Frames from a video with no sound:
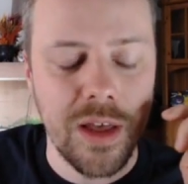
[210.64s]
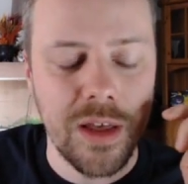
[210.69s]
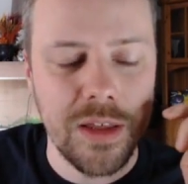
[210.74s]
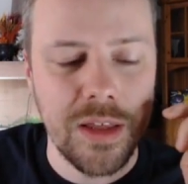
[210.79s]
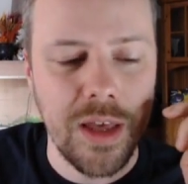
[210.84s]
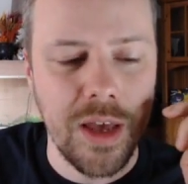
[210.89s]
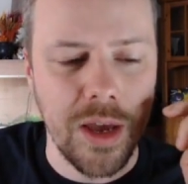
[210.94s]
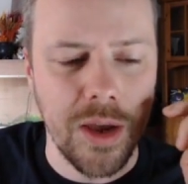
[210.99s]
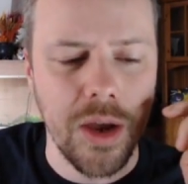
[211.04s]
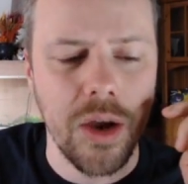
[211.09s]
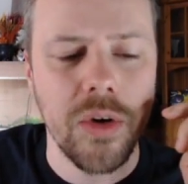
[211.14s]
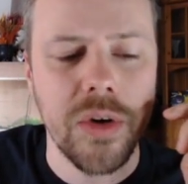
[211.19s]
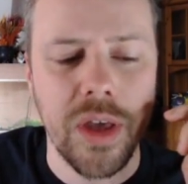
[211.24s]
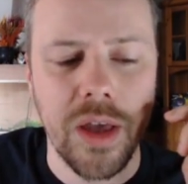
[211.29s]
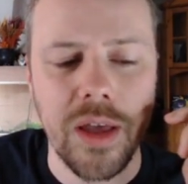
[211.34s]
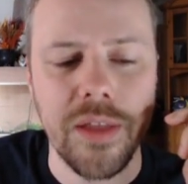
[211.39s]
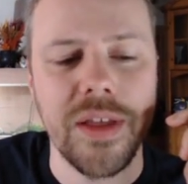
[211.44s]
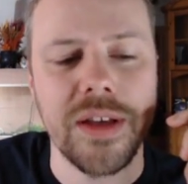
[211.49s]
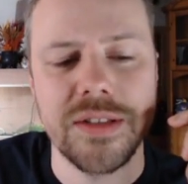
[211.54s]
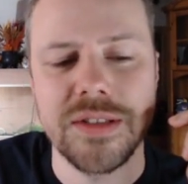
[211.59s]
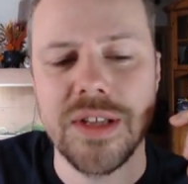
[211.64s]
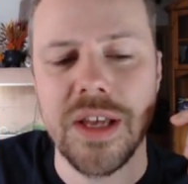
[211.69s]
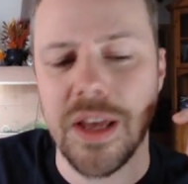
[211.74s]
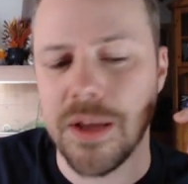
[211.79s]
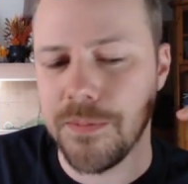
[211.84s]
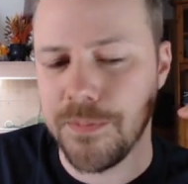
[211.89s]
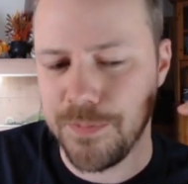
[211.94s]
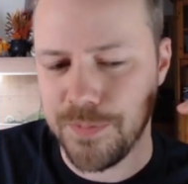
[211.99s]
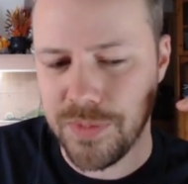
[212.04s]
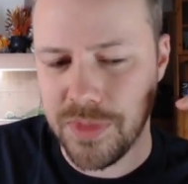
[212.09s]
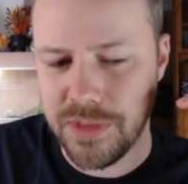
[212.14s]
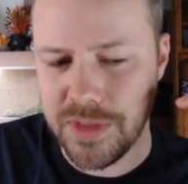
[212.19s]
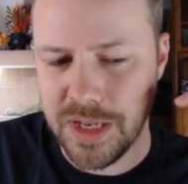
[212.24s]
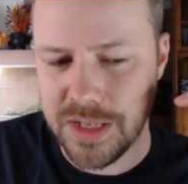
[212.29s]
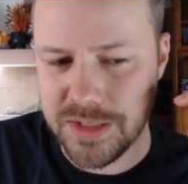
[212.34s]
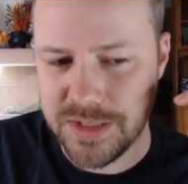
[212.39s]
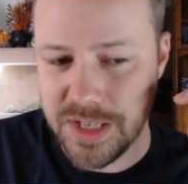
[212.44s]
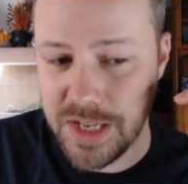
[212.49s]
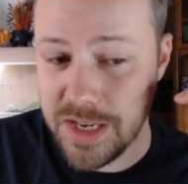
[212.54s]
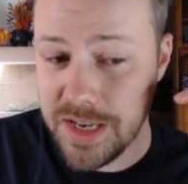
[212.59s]
Yeah, okay, that's it.
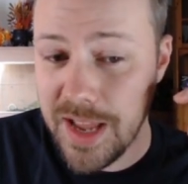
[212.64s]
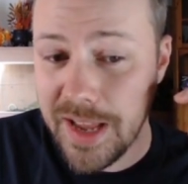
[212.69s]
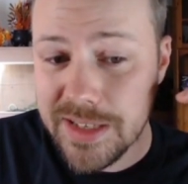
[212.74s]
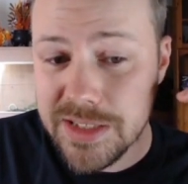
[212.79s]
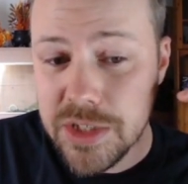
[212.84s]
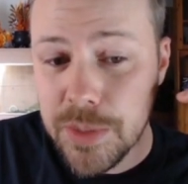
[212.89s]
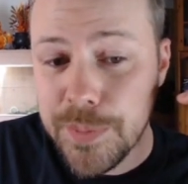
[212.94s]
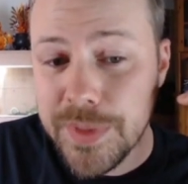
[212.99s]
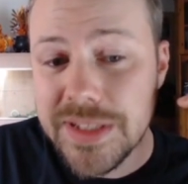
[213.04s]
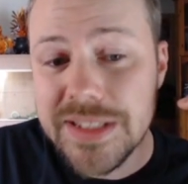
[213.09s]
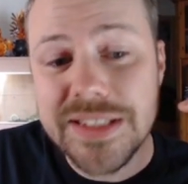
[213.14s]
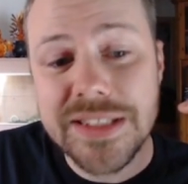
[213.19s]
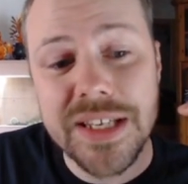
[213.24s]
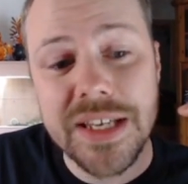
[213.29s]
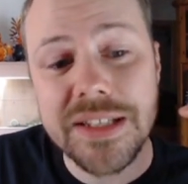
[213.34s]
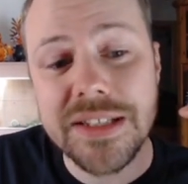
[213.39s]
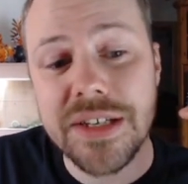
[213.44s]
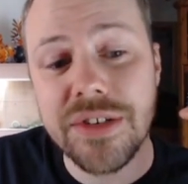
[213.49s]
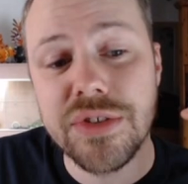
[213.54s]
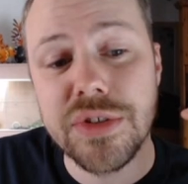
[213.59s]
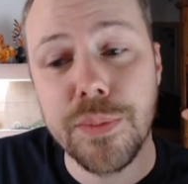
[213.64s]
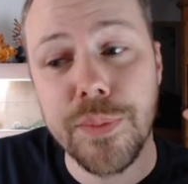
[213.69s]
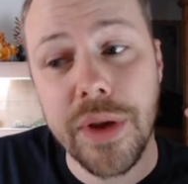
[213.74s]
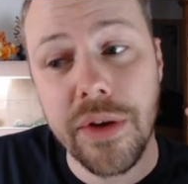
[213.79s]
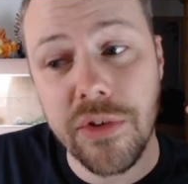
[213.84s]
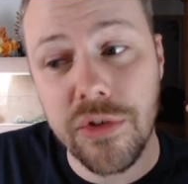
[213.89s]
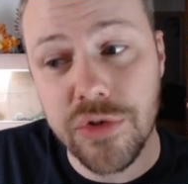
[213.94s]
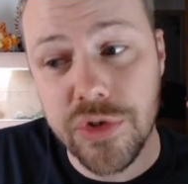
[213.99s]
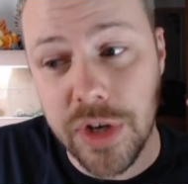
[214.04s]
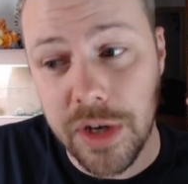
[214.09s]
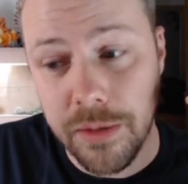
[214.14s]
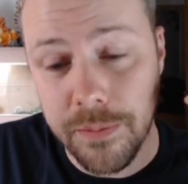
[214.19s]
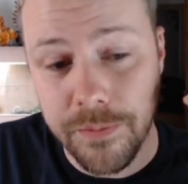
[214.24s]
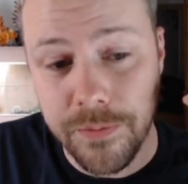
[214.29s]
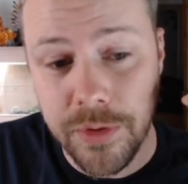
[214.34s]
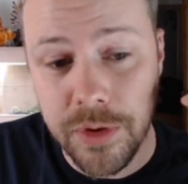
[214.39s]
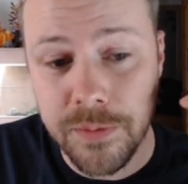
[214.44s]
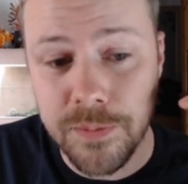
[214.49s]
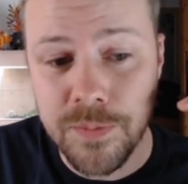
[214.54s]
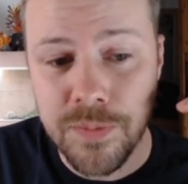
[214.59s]
That's it. Next up in C tier is Imperial
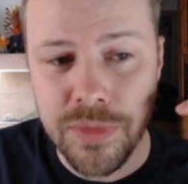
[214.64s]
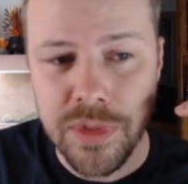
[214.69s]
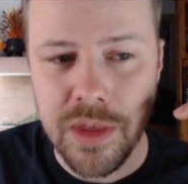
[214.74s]
Triumphant.